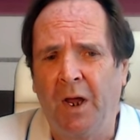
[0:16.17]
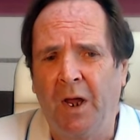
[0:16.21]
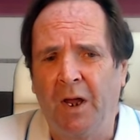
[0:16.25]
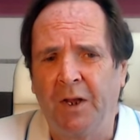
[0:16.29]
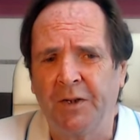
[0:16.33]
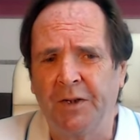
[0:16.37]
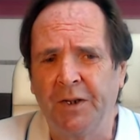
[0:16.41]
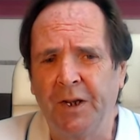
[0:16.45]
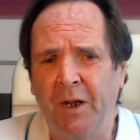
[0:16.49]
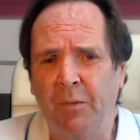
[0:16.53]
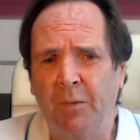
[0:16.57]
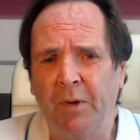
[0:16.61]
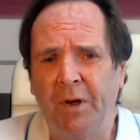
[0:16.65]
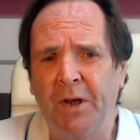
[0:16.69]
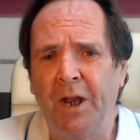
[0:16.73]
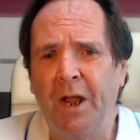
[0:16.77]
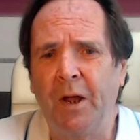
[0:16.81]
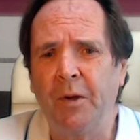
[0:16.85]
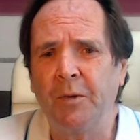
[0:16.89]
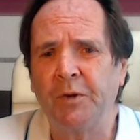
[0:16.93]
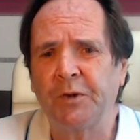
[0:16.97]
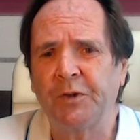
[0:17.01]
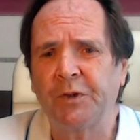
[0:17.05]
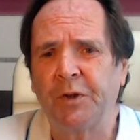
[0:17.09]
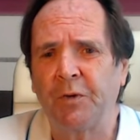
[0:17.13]
It's now
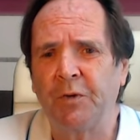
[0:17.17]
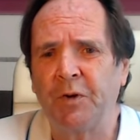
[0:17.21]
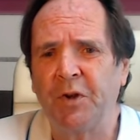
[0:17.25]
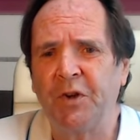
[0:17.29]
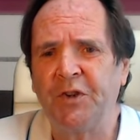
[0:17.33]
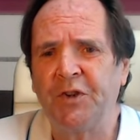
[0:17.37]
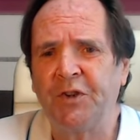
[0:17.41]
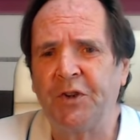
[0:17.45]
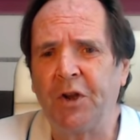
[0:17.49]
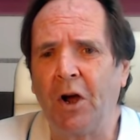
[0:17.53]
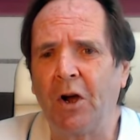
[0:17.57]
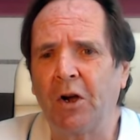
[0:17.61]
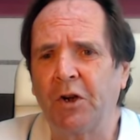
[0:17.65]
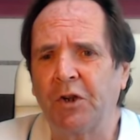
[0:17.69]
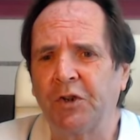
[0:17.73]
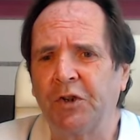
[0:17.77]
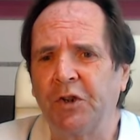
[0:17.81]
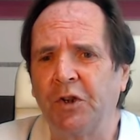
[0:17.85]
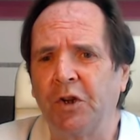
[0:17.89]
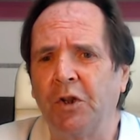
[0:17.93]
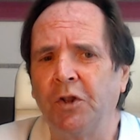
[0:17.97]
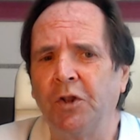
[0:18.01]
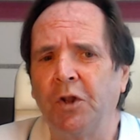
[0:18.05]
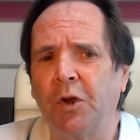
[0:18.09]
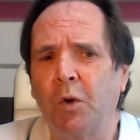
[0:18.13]
announced a
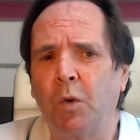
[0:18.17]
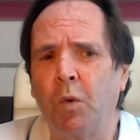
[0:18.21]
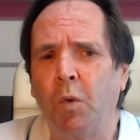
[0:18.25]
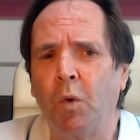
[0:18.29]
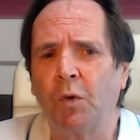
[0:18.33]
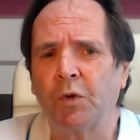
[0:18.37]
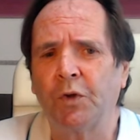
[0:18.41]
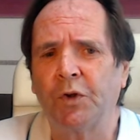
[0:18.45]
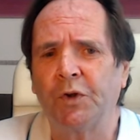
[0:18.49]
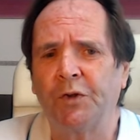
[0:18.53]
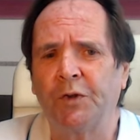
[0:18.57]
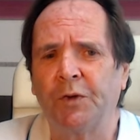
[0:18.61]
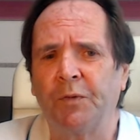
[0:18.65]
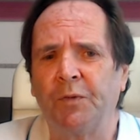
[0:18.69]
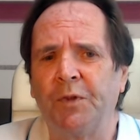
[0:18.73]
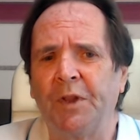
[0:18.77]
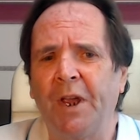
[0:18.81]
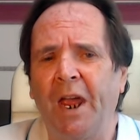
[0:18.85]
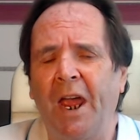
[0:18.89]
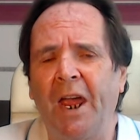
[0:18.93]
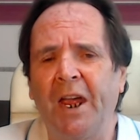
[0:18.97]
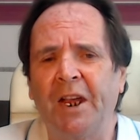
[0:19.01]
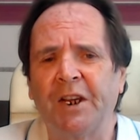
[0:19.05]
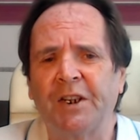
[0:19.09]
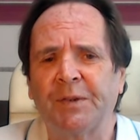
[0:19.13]
reduction in the quotas of
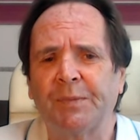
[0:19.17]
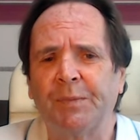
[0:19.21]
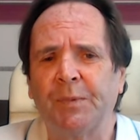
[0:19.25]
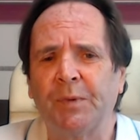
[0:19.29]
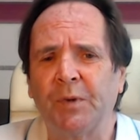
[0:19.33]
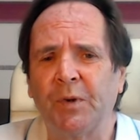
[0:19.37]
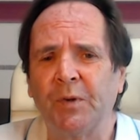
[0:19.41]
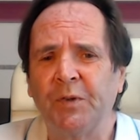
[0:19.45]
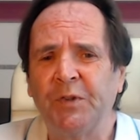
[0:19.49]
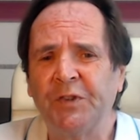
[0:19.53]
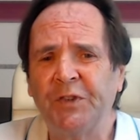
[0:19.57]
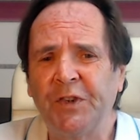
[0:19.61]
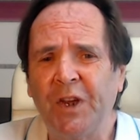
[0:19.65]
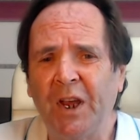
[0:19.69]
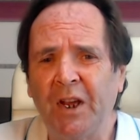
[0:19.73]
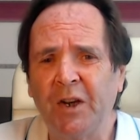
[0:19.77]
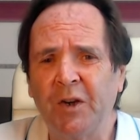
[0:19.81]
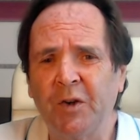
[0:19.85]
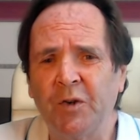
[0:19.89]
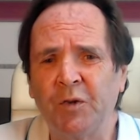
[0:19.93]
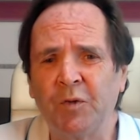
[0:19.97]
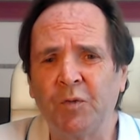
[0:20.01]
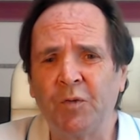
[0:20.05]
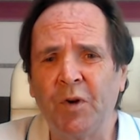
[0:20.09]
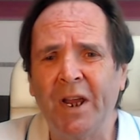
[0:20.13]
the export of
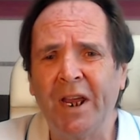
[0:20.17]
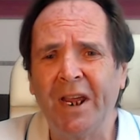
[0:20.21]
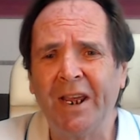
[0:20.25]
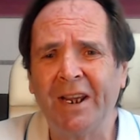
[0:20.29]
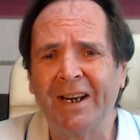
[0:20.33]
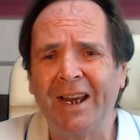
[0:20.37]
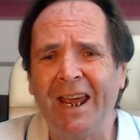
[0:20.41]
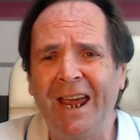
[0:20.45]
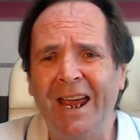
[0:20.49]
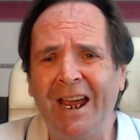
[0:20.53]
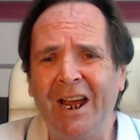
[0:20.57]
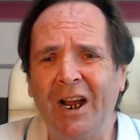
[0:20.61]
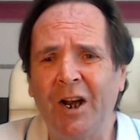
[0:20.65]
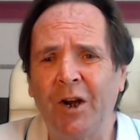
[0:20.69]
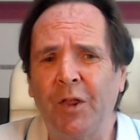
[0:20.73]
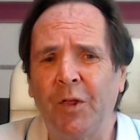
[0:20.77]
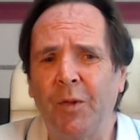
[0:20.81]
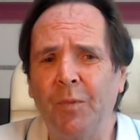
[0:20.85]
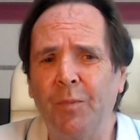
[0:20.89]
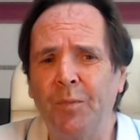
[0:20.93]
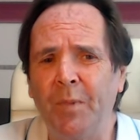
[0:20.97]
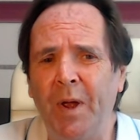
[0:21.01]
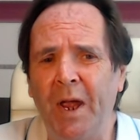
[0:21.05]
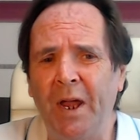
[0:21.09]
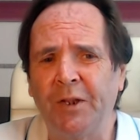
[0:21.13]
certain rare earth
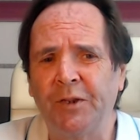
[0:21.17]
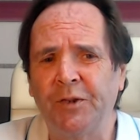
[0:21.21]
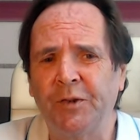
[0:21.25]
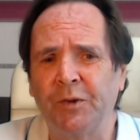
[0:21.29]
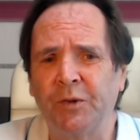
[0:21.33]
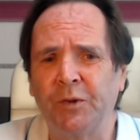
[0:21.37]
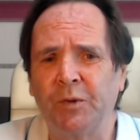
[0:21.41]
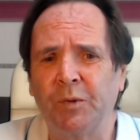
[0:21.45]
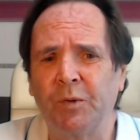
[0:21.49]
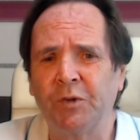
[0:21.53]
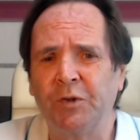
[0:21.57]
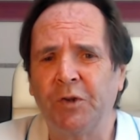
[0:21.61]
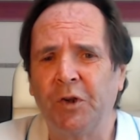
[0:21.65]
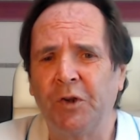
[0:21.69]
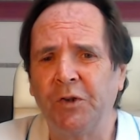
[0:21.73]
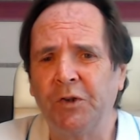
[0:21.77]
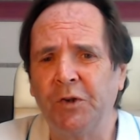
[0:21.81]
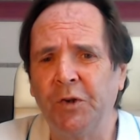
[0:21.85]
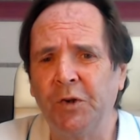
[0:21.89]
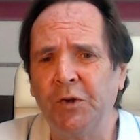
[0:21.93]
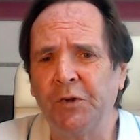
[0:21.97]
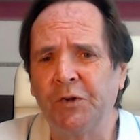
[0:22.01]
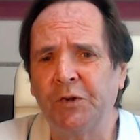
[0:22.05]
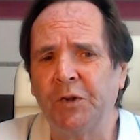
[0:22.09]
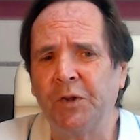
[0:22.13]
metals which are
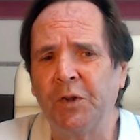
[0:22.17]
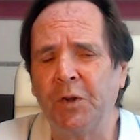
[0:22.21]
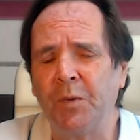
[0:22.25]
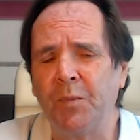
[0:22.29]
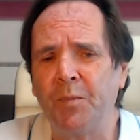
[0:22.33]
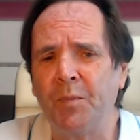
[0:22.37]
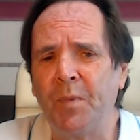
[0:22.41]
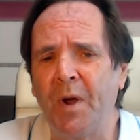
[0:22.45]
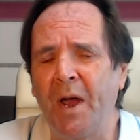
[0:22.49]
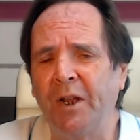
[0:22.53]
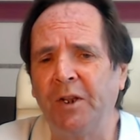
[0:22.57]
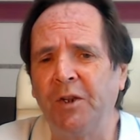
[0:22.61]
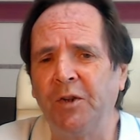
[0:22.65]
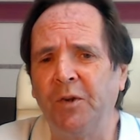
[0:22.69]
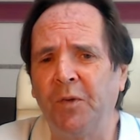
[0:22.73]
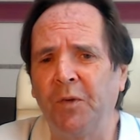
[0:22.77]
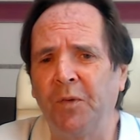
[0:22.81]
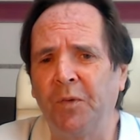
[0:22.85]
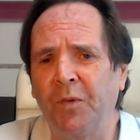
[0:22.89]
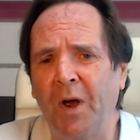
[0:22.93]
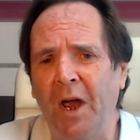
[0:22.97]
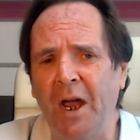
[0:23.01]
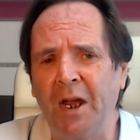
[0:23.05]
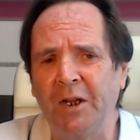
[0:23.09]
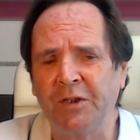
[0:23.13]
used in the
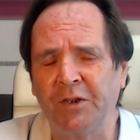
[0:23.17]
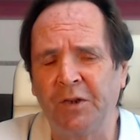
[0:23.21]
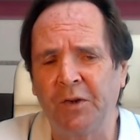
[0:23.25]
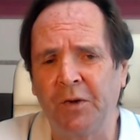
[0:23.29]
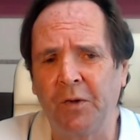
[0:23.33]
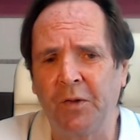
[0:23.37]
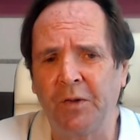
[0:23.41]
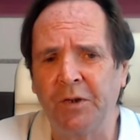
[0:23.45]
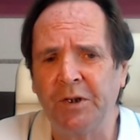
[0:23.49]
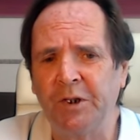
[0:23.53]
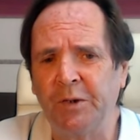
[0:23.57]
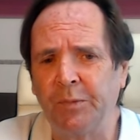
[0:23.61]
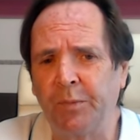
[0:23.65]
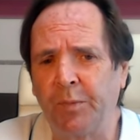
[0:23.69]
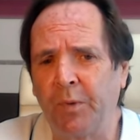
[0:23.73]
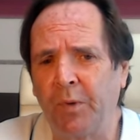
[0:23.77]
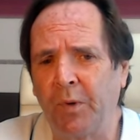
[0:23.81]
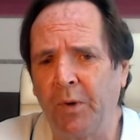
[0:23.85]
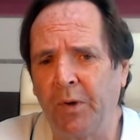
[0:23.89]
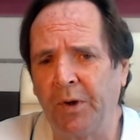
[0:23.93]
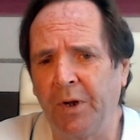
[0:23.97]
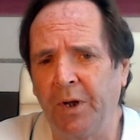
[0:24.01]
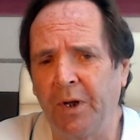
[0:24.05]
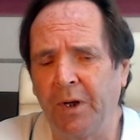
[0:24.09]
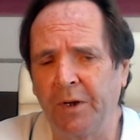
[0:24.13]
manufacture of these
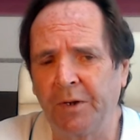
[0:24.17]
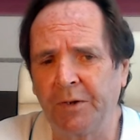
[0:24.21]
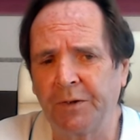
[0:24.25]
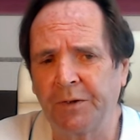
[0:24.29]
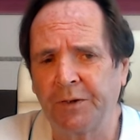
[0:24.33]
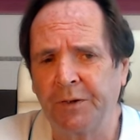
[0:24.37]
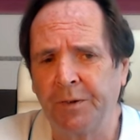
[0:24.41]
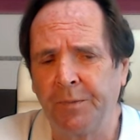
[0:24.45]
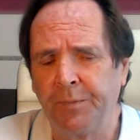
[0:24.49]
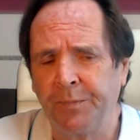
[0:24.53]
products.